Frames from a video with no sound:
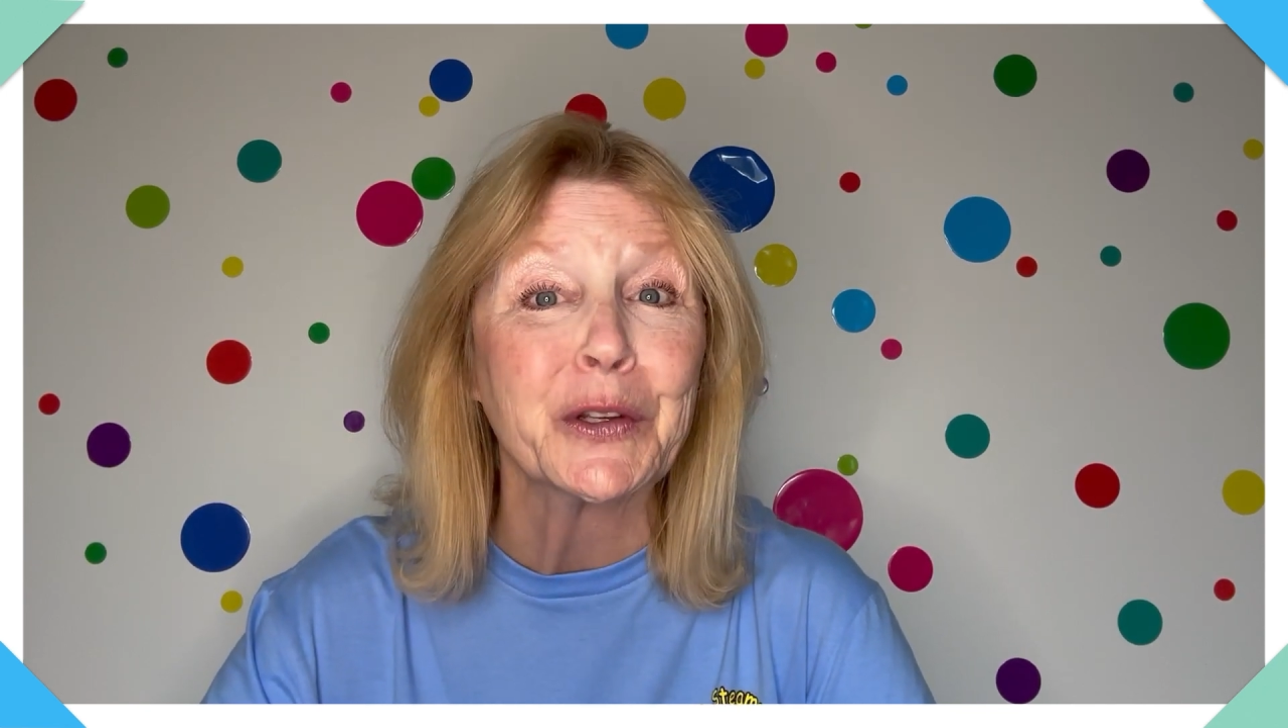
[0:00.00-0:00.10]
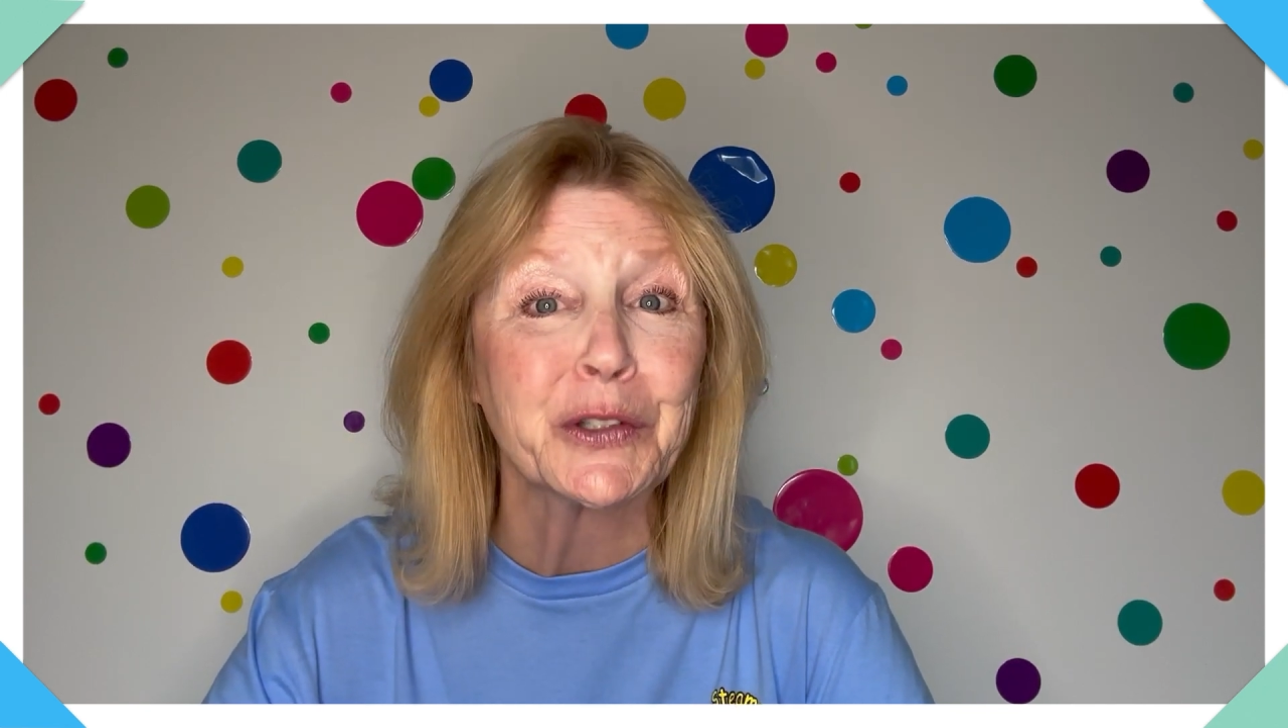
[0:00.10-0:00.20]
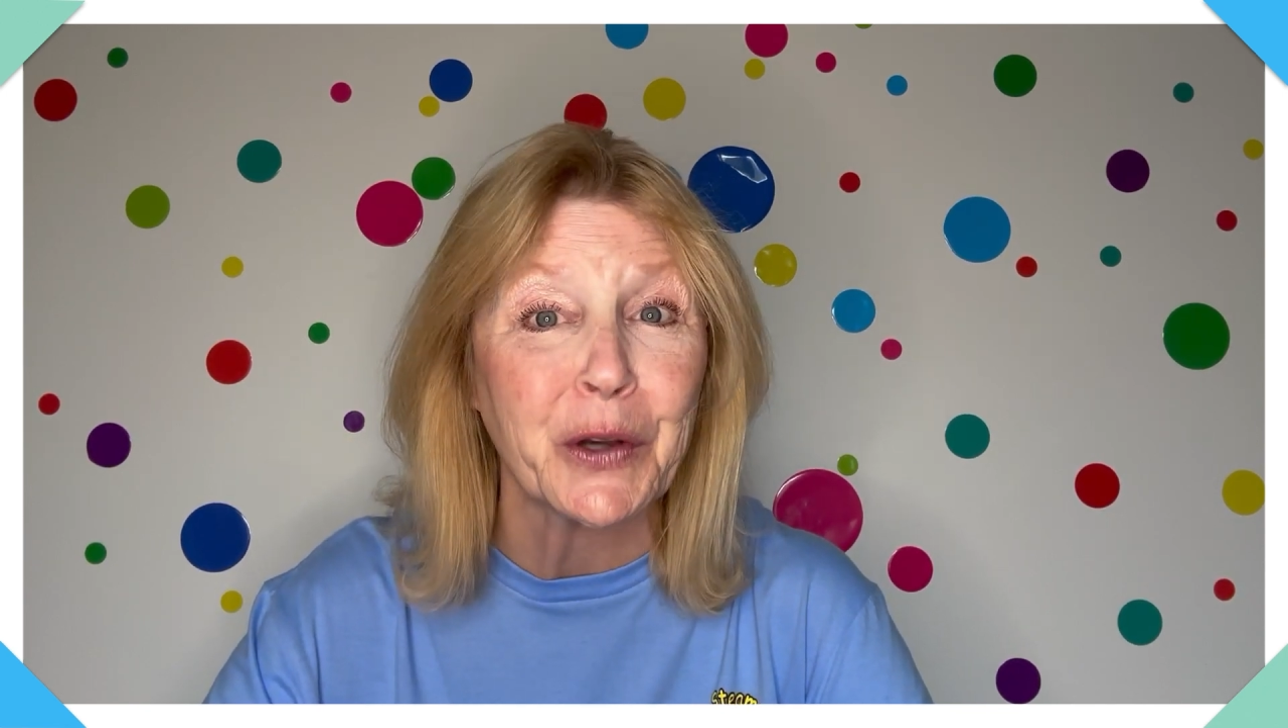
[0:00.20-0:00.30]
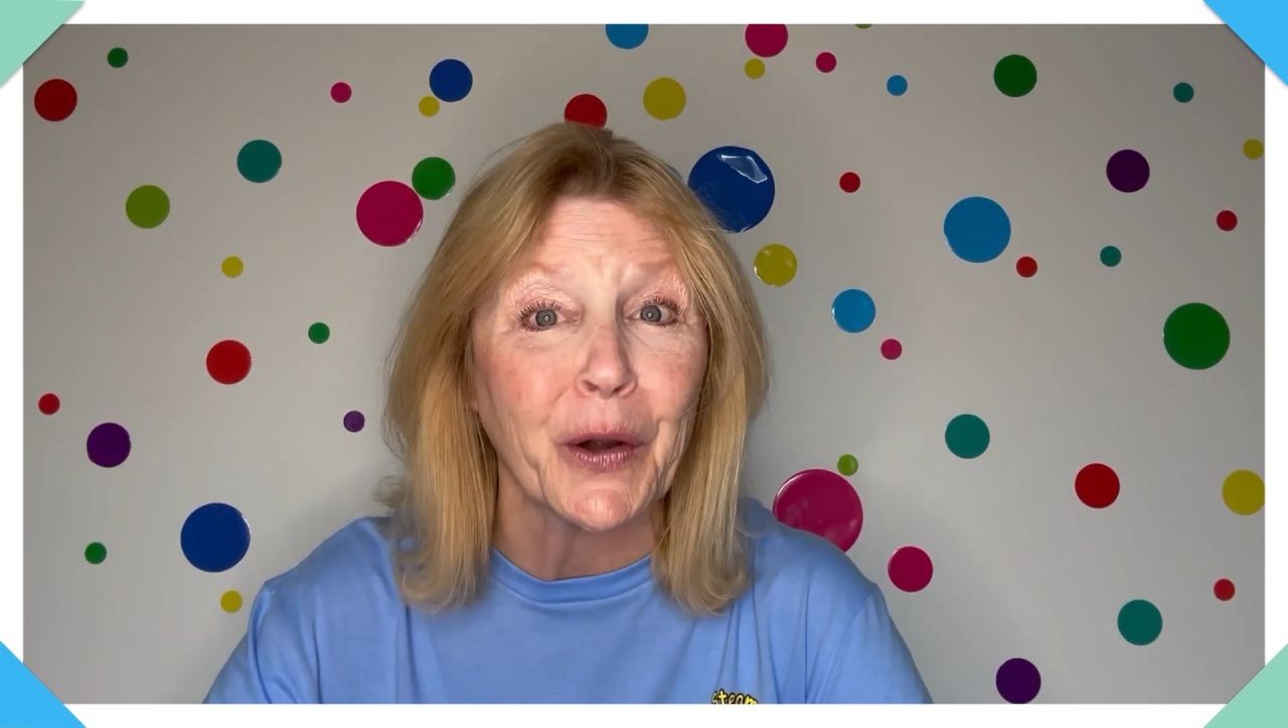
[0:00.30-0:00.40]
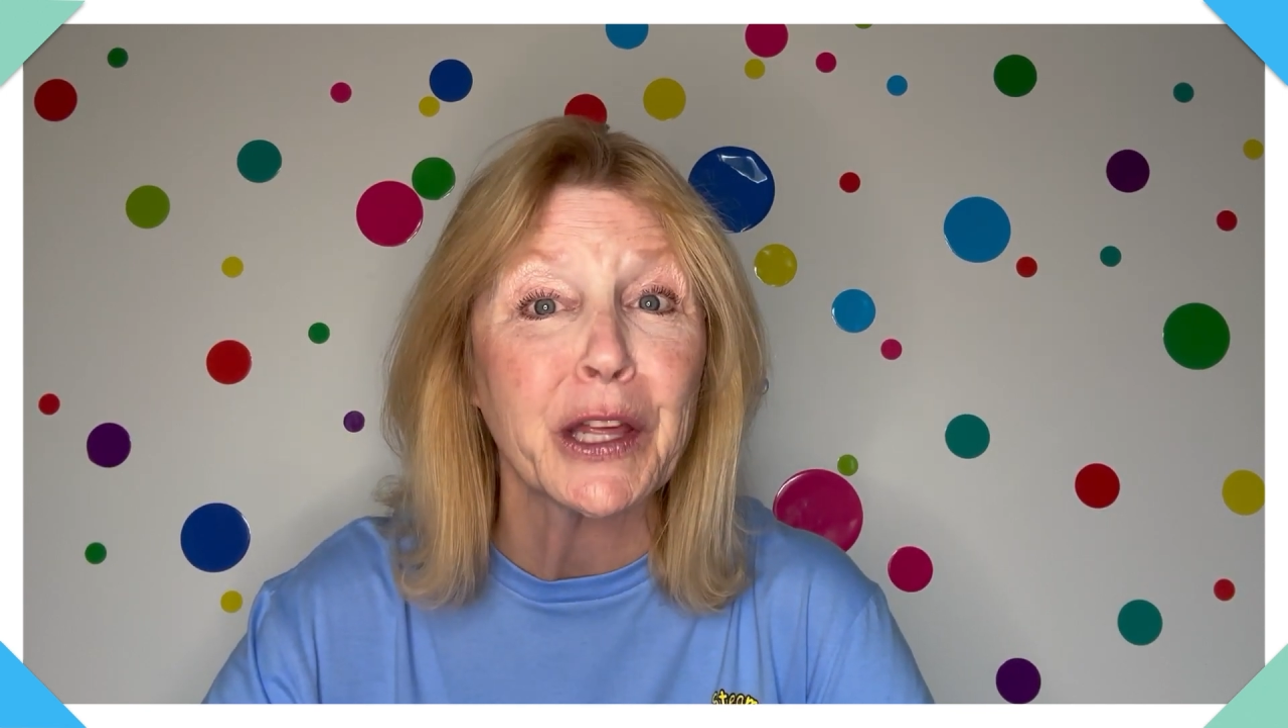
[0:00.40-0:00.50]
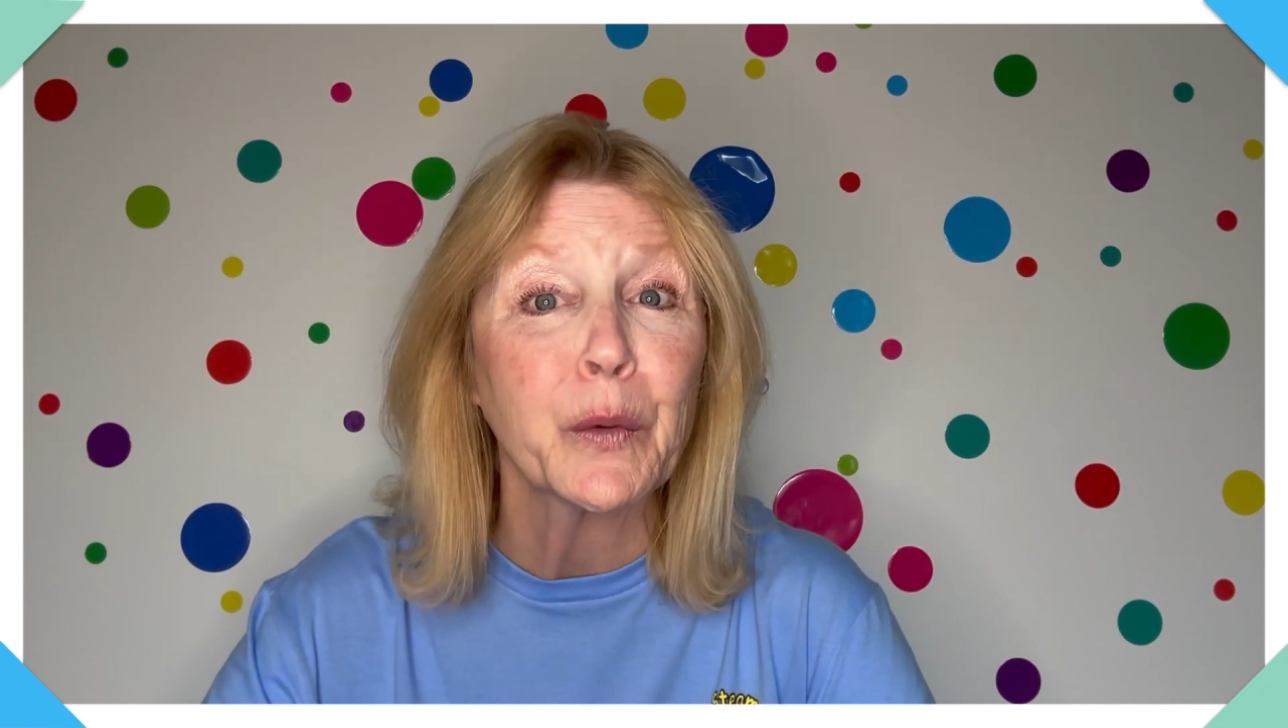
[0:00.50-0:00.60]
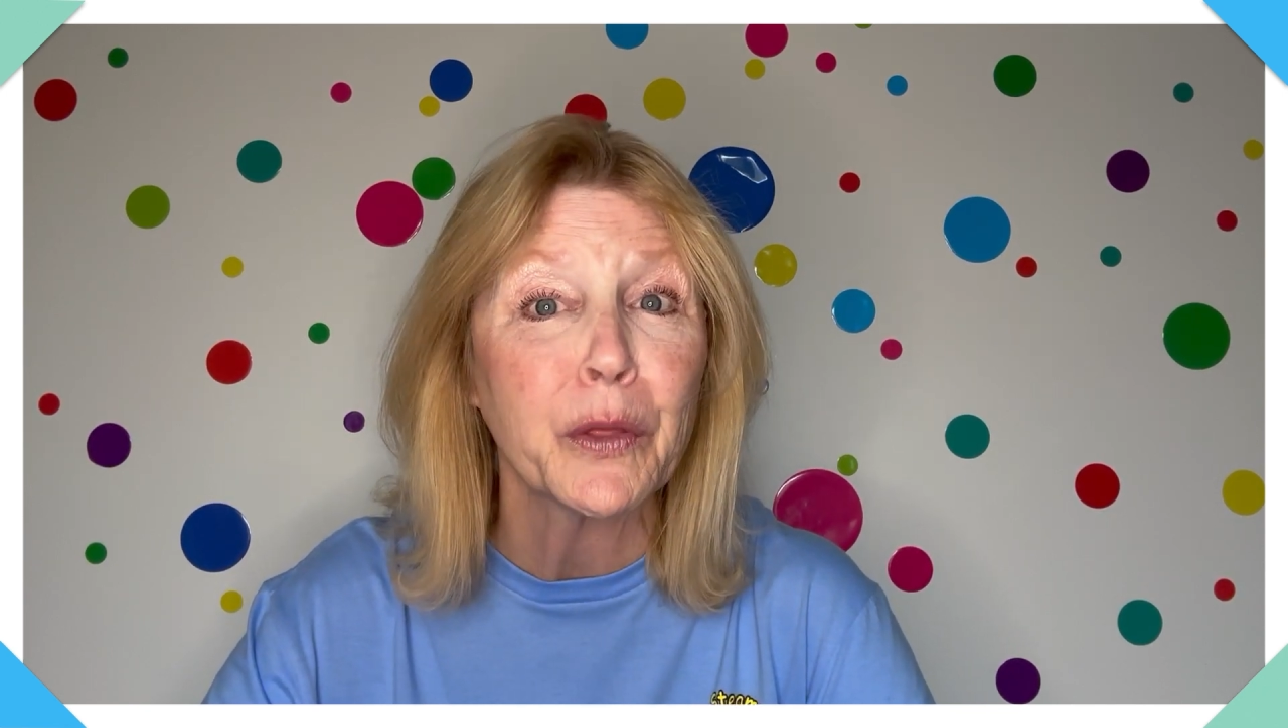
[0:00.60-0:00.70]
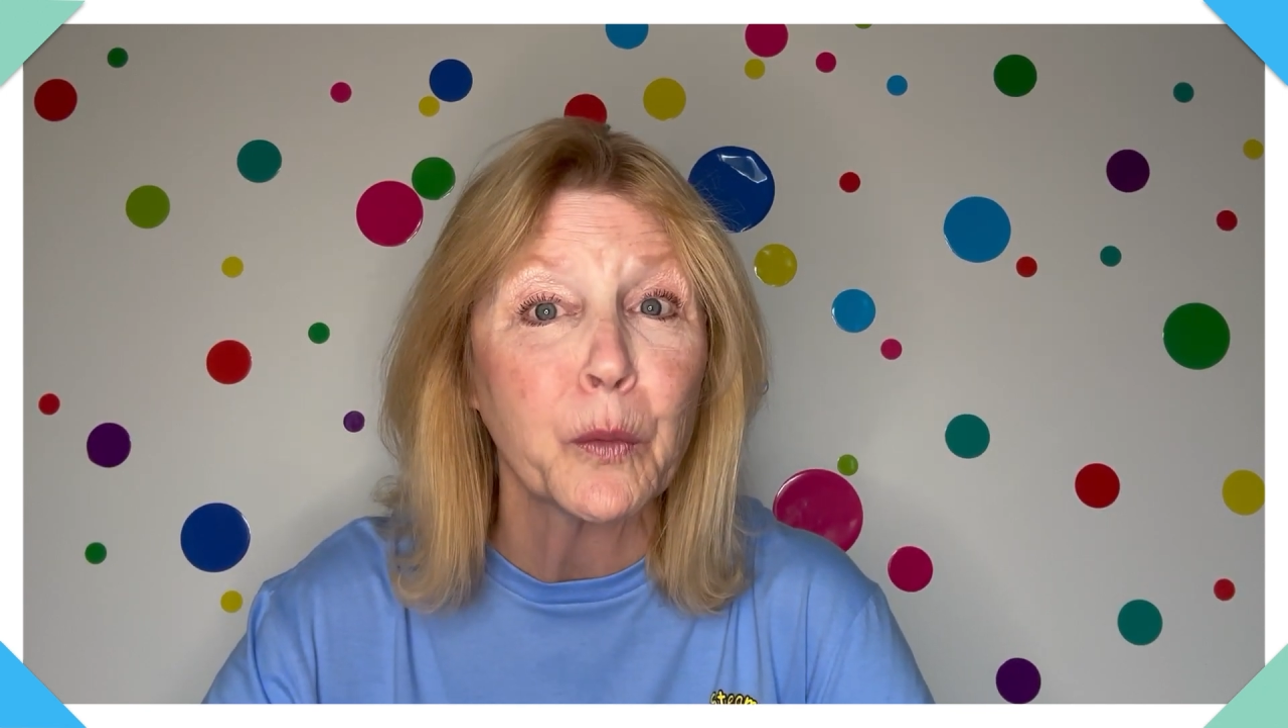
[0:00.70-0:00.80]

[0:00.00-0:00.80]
starting with